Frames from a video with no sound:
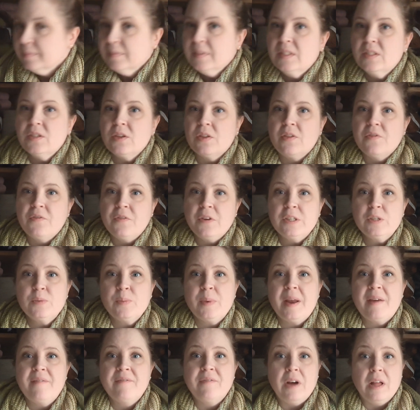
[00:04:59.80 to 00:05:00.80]
So the first
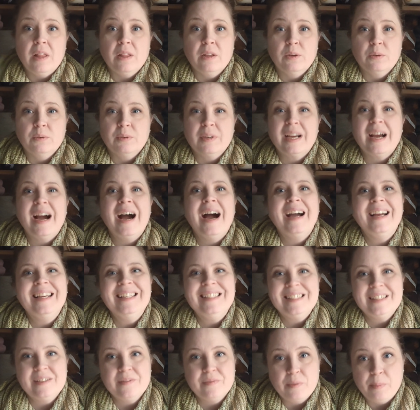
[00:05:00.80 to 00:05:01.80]
one I followed
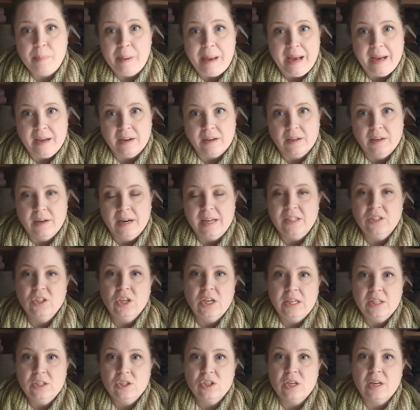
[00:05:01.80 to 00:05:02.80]
kind of a pattern. I
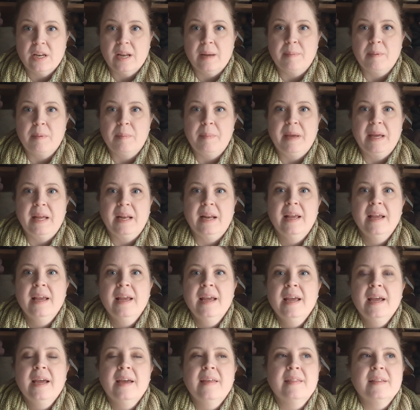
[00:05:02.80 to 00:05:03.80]
changed it up a bit.
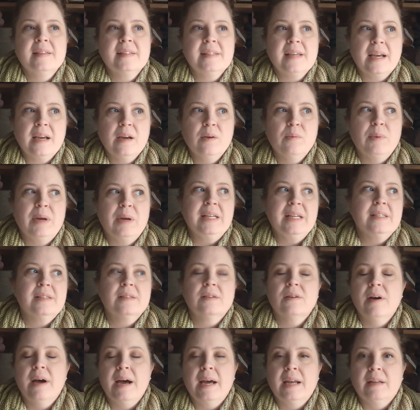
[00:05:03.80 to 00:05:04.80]
And the second
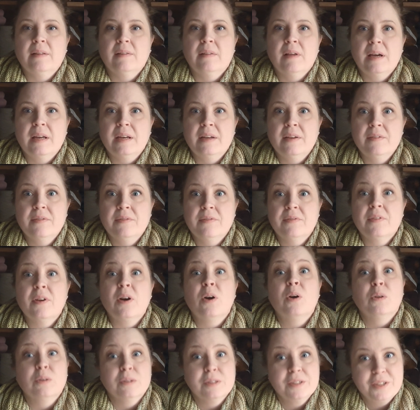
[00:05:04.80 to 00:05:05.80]
still had a lot of
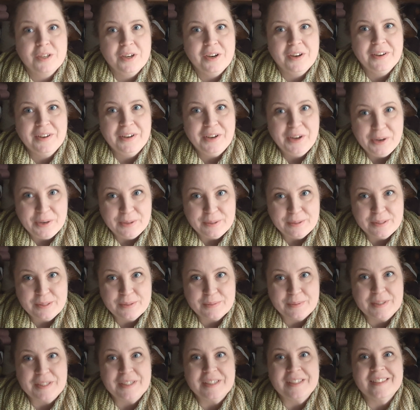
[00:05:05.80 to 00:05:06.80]
Holstgarn Coast,
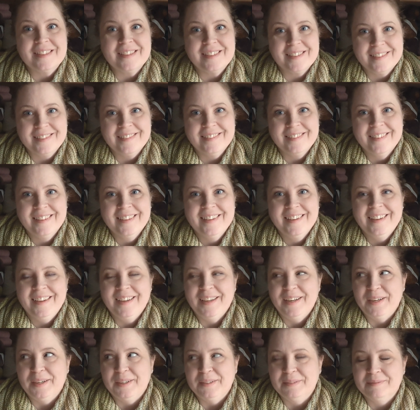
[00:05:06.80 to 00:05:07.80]
which is, you
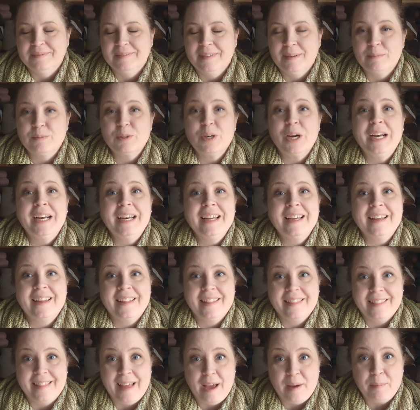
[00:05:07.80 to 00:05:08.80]
know, I'm trying to
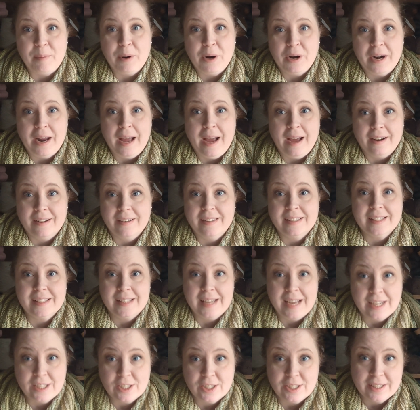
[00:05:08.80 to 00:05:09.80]
get that part out of the
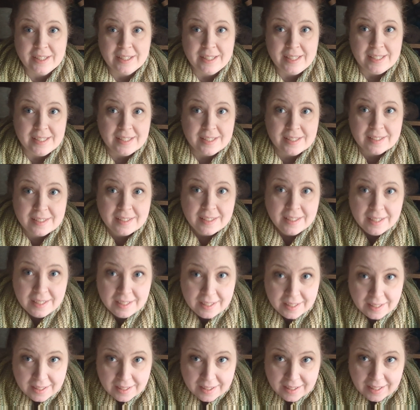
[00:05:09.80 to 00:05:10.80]
stash at least.
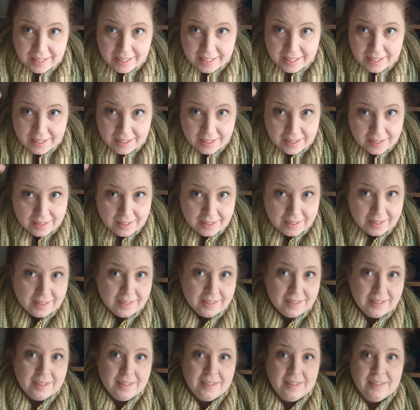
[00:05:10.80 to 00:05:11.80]
Like,
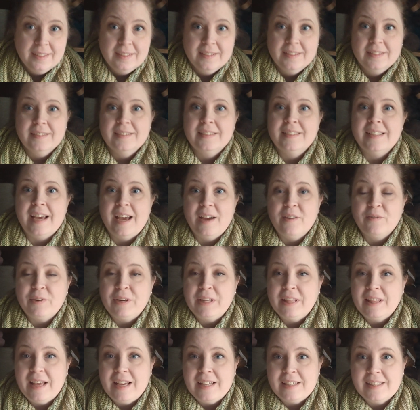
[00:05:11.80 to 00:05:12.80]
to every
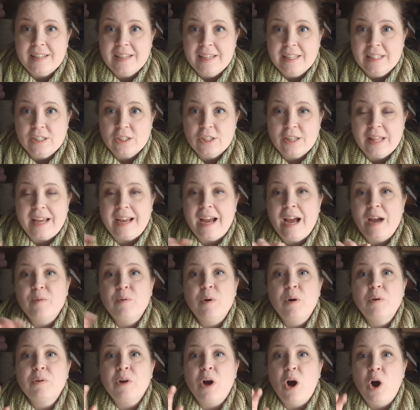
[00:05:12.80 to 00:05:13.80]
last inch. Like, I
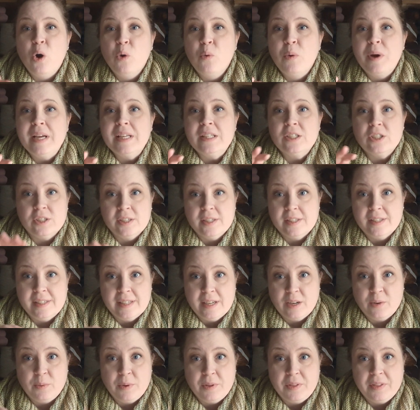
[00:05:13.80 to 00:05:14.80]
won't always just
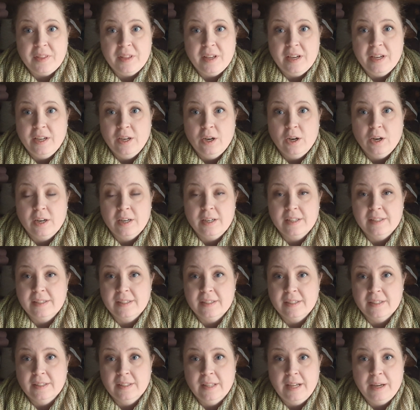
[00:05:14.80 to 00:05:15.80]
stick with a yarn
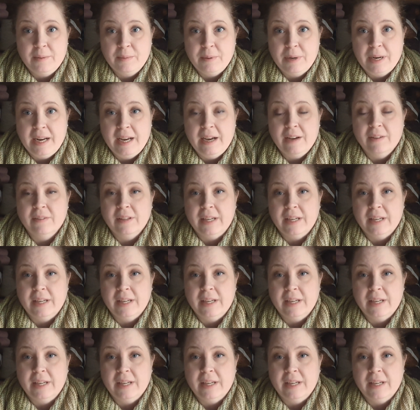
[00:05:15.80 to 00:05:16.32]
until I run out.